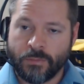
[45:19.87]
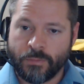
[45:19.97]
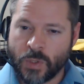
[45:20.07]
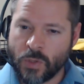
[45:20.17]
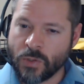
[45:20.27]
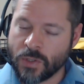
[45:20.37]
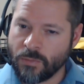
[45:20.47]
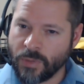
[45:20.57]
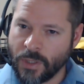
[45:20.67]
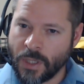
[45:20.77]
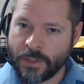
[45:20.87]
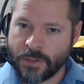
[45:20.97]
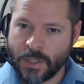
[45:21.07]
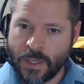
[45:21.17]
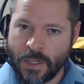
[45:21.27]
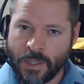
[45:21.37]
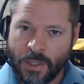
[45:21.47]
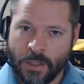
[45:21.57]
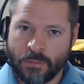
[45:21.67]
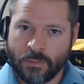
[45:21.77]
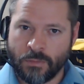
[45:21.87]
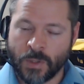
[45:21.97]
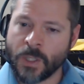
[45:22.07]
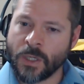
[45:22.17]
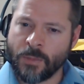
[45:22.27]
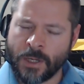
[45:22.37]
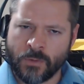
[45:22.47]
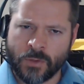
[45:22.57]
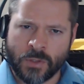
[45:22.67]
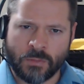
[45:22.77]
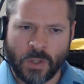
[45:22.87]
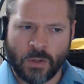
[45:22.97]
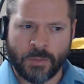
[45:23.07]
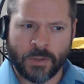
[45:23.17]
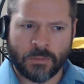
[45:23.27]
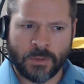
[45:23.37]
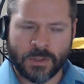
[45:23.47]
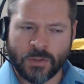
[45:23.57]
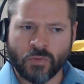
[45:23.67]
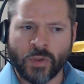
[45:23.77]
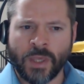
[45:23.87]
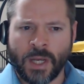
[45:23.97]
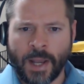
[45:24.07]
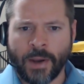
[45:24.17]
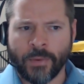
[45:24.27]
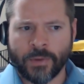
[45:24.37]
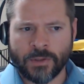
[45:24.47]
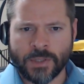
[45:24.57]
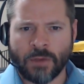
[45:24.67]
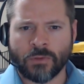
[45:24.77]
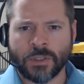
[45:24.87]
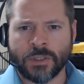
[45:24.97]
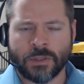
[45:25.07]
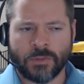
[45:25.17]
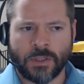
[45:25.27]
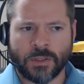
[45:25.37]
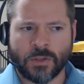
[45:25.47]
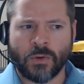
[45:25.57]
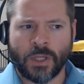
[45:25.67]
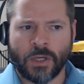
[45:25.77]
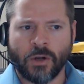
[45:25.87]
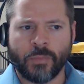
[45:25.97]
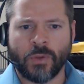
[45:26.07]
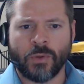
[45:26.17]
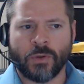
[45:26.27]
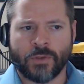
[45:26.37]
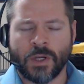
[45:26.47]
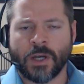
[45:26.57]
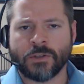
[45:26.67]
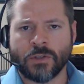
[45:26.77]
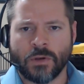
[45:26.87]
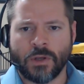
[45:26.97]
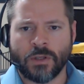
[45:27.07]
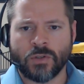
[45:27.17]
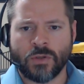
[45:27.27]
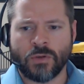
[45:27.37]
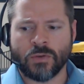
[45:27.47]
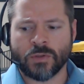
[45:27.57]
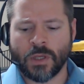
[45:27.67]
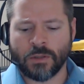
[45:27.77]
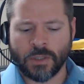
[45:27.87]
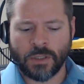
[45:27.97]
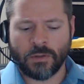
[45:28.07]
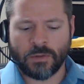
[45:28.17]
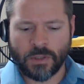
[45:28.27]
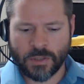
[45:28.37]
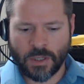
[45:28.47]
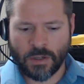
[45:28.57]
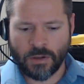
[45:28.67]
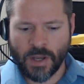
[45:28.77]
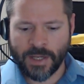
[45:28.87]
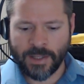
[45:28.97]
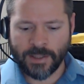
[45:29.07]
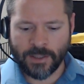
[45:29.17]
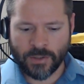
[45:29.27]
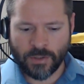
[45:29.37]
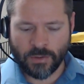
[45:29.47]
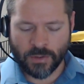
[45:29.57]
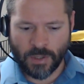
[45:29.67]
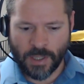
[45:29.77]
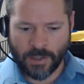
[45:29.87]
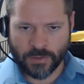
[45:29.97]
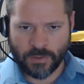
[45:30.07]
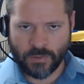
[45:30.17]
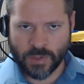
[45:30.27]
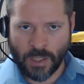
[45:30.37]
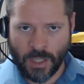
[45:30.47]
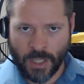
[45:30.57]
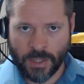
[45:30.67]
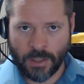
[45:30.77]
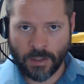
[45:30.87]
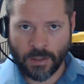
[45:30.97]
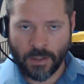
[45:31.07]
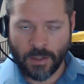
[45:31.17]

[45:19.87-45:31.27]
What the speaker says: but you can simply not say anything. But think about it for just a moment. Is this really an out? Is that really something that's going to help you? If the Nazis are hunting Jews and they look at you and they say, are you hiding any Jews in your house? And you say nothing,